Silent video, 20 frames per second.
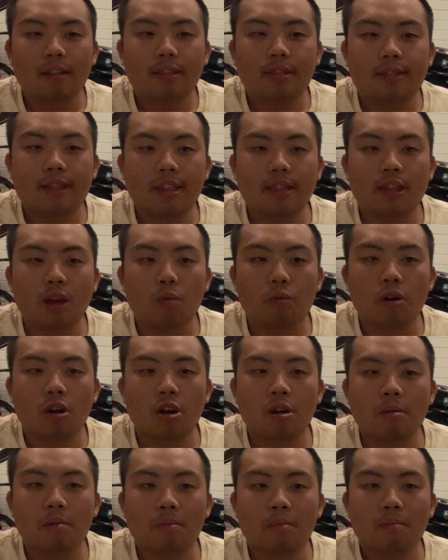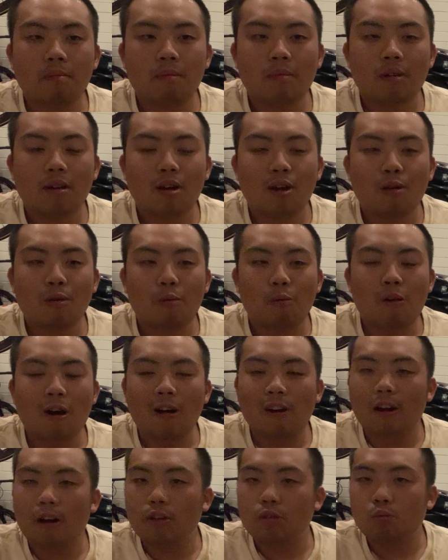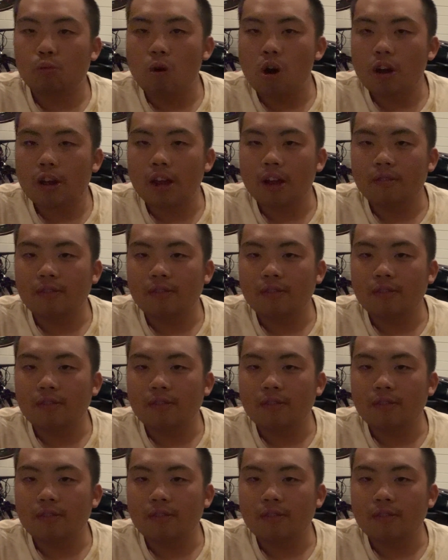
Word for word: than they were while I was working